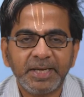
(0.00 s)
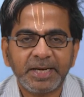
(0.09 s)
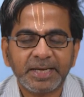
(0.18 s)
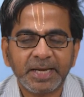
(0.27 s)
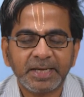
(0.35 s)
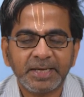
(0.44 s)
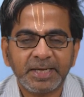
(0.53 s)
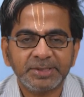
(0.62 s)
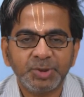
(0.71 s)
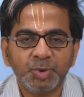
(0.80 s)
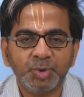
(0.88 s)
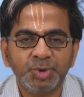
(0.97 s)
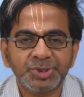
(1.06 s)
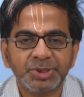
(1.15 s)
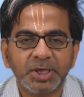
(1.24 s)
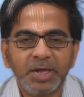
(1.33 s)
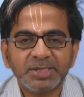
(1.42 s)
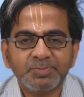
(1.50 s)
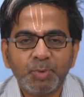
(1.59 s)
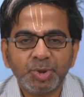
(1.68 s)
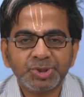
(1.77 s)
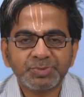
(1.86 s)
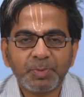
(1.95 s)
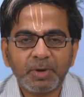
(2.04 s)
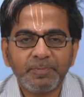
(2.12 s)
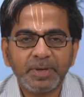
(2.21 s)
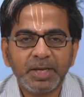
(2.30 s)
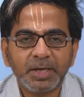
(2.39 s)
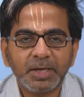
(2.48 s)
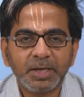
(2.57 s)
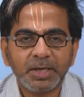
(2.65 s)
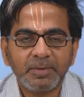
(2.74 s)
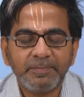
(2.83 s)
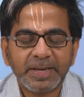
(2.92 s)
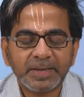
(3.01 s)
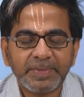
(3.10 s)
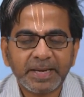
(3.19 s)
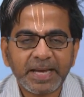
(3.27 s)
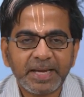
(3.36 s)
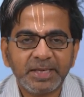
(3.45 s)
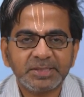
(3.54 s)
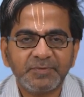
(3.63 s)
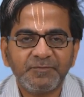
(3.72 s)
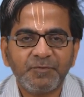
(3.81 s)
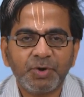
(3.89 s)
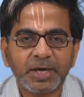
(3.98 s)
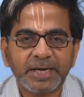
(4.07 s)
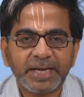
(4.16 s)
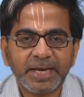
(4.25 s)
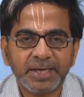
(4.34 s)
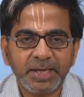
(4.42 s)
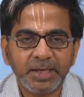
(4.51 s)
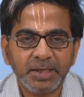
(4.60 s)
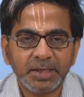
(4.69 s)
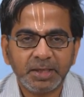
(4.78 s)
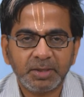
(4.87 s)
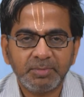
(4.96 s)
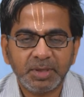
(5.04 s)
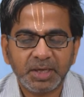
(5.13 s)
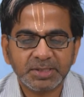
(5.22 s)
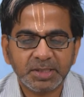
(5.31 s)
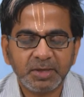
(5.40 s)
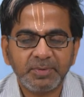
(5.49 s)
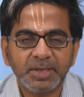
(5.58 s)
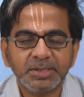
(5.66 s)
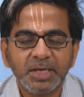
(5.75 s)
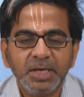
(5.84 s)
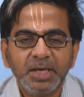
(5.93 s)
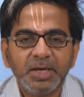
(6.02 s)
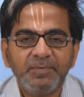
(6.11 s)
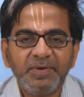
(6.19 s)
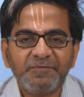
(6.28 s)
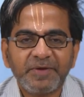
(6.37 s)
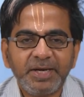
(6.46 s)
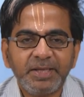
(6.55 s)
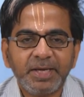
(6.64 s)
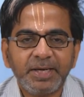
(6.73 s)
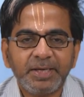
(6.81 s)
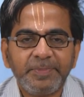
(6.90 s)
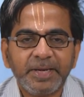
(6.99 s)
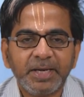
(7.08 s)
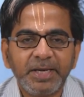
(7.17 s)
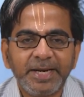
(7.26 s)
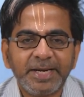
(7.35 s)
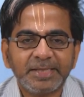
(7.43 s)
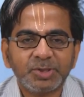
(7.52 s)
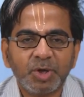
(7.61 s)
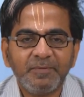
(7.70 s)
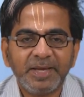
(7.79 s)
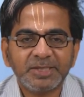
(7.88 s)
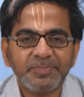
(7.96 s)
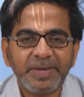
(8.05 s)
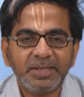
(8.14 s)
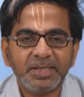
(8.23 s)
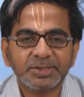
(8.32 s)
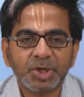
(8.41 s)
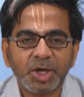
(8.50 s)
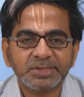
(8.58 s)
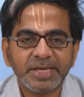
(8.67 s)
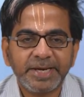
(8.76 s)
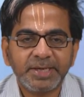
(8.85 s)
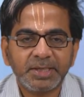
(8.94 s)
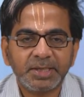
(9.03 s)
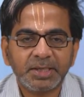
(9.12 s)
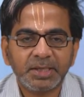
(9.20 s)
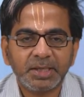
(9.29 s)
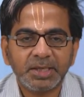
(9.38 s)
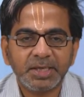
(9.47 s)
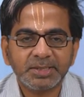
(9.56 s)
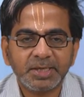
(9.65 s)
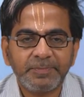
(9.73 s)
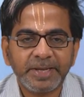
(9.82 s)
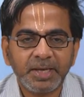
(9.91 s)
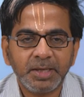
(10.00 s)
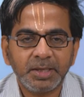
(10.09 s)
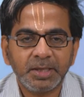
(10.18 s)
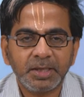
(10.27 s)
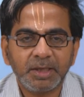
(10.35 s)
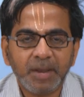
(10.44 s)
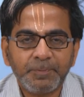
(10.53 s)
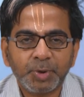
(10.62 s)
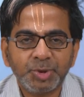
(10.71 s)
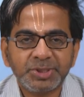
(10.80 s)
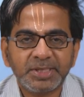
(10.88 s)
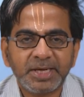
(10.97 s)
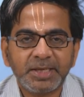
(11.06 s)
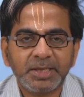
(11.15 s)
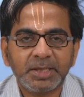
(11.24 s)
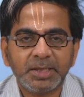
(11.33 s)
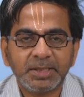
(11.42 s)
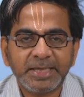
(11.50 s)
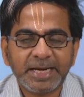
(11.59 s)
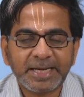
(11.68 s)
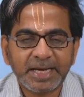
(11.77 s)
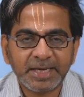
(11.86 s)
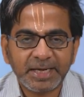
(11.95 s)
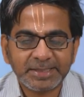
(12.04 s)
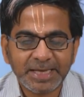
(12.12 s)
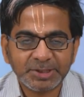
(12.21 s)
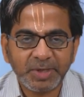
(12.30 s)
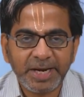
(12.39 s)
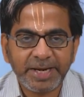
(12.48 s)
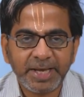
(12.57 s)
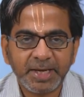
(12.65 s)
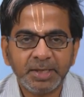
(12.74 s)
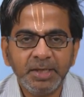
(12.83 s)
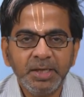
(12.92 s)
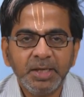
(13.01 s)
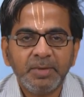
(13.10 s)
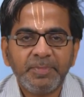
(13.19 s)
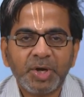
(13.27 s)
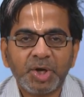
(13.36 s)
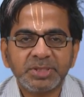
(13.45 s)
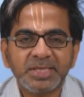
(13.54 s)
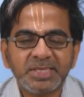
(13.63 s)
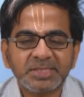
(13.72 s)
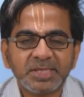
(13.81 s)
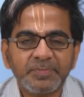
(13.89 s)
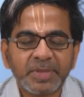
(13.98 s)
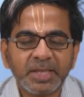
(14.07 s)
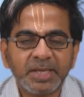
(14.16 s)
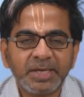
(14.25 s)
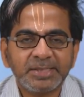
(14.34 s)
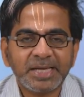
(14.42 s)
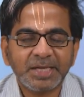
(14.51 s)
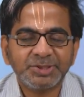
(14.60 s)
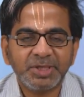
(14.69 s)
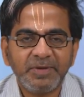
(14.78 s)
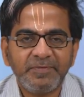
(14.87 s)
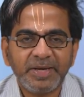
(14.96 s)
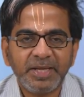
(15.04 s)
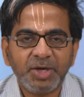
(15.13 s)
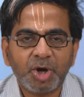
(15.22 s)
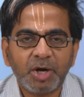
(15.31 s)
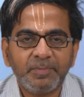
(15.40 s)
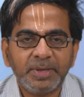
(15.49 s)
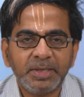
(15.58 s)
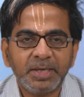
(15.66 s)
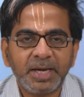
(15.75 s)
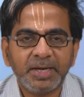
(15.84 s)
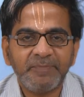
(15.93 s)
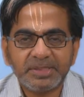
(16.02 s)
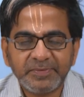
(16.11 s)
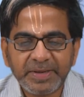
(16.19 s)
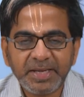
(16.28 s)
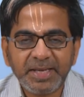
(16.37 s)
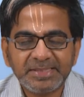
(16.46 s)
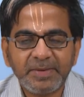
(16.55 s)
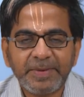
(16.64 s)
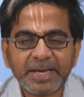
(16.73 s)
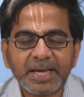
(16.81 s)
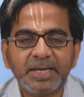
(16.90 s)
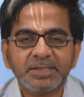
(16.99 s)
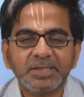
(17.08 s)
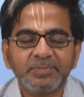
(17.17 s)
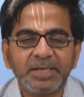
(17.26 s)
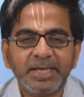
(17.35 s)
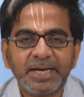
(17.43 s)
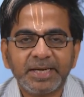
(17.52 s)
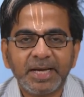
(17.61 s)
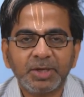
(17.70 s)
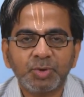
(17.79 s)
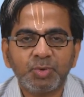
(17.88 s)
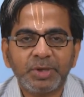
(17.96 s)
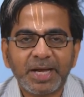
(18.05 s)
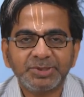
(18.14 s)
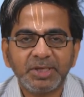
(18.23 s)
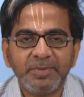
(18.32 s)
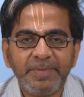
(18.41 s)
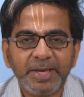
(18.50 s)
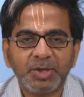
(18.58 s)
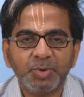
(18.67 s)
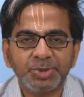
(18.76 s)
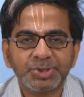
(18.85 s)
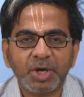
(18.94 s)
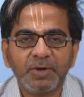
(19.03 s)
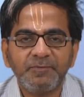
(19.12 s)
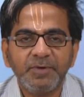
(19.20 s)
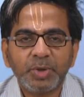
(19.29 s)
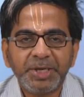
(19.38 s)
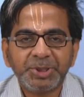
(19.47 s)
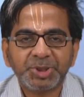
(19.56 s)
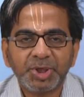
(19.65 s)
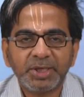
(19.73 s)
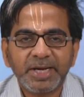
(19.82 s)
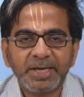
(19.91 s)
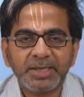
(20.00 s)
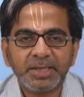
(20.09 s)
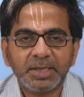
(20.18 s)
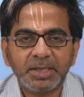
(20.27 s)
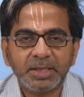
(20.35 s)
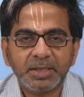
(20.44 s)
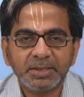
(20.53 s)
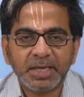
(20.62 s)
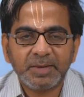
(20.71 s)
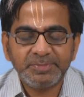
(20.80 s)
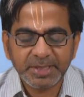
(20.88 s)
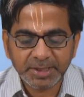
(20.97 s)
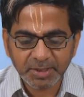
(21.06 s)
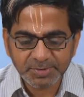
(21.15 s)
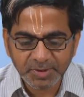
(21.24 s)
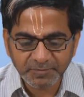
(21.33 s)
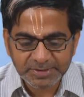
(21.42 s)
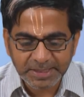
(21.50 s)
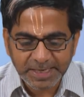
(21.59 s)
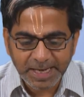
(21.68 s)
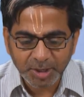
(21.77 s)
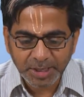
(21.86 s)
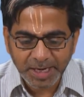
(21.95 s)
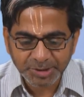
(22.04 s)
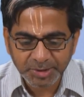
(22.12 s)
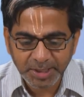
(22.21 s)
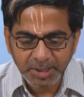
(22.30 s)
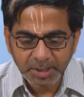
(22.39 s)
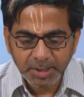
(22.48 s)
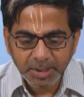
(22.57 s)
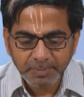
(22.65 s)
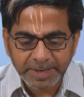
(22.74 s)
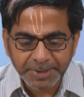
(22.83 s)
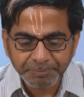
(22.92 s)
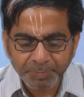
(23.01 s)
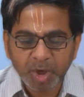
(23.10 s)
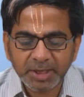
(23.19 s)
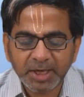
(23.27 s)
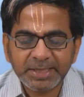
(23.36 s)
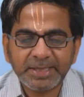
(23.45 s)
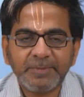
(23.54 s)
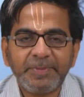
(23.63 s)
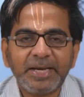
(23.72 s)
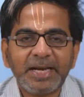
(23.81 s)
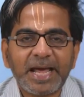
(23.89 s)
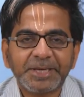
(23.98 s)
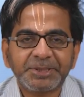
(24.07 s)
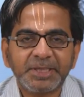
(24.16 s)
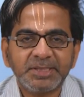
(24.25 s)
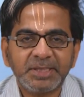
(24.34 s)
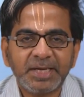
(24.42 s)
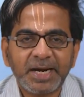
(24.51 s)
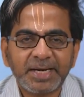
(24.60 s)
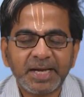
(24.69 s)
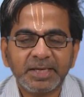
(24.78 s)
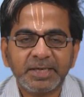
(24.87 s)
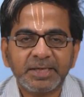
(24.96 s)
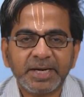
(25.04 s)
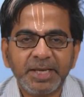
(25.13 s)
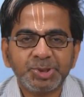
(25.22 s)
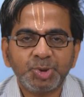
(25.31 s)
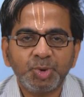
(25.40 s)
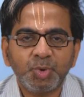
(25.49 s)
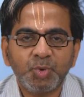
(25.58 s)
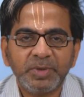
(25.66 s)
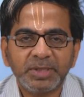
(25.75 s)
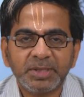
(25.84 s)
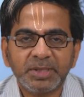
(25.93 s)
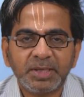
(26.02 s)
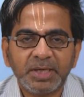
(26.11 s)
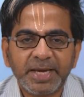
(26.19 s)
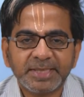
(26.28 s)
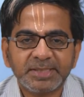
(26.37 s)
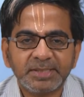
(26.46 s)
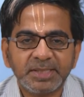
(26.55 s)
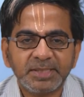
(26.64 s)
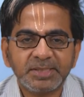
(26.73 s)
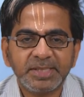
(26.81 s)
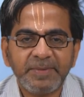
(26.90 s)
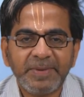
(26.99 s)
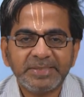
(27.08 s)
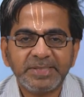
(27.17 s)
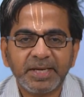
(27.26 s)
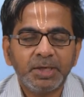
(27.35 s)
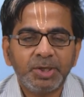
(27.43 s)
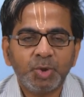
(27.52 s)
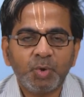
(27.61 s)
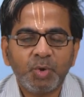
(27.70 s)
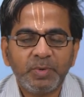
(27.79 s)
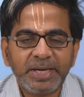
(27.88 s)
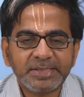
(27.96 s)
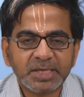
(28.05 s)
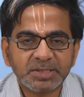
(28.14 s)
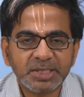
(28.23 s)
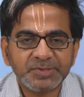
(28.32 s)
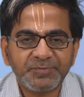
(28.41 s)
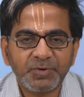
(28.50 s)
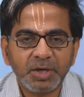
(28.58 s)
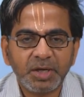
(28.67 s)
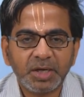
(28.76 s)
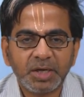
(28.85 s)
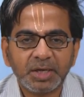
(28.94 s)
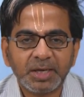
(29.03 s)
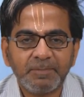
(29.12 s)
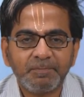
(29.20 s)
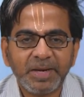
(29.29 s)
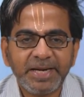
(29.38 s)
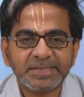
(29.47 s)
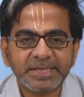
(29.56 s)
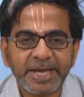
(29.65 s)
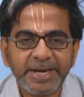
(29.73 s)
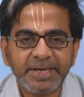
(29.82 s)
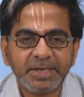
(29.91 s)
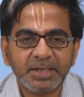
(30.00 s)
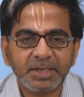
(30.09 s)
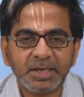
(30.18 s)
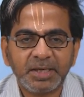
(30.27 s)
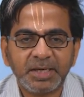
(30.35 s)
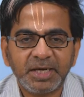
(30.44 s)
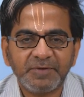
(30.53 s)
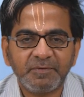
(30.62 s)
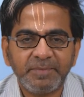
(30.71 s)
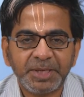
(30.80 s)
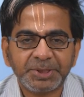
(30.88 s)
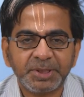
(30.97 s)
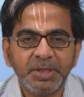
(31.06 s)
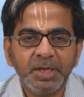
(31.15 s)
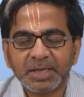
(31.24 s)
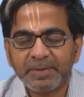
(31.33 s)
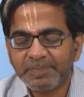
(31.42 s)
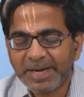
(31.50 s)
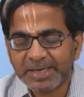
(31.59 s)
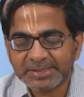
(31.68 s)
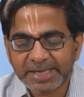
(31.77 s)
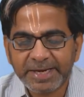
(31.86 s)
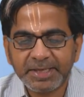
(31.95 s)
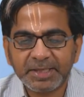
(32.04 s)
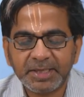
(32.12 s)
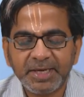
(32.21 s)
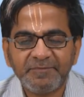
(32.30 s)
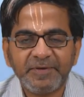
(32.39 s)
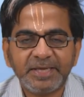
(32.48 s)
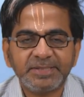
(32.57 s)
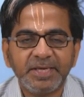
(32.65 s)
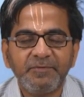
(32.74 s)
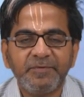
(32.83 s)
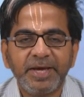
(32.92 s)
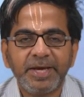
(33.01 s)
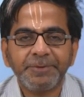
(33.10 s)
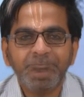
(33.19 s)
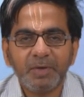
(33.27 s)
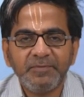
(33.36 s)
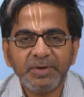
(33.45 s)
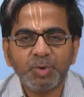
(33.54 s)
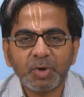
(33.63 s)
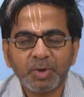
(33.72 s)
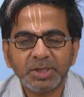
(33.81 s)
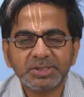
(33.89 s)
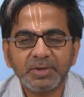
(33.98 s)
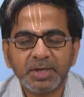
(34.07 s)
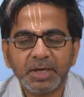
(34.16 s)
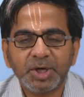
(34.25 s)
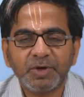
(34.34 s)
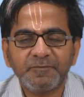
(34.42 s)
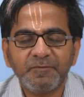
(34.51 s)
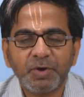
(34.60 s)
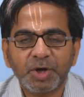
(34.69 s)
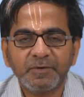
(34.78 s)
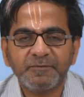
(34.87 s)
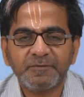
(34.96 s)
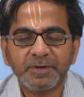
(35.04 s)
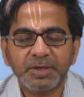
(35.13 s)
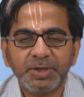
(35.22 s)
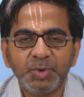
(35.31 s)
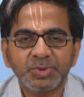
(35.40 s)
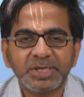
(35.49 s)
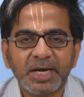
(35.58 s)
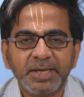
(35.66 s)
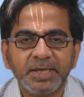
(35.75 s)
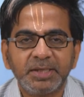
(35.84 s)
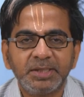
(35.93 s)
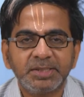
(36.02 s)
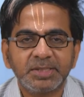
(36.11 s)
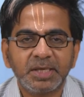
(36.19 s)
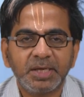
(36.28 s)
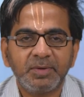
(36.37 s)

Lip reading: an attacker has used as most popular mechanism for attacking servers, we find that typically it has always been this cross-site scripting approach that the attacker has actually taken, because this is something that is actually very common and it is a very easy mechanism that the attacker could actually make use of to ensure that the objectives of his attack are actually met. What are the typical actions that an attacker tries to do with XSS? They basically do a very successful complete site defamation, complete site defacing, where we would have also heard of lot of news articles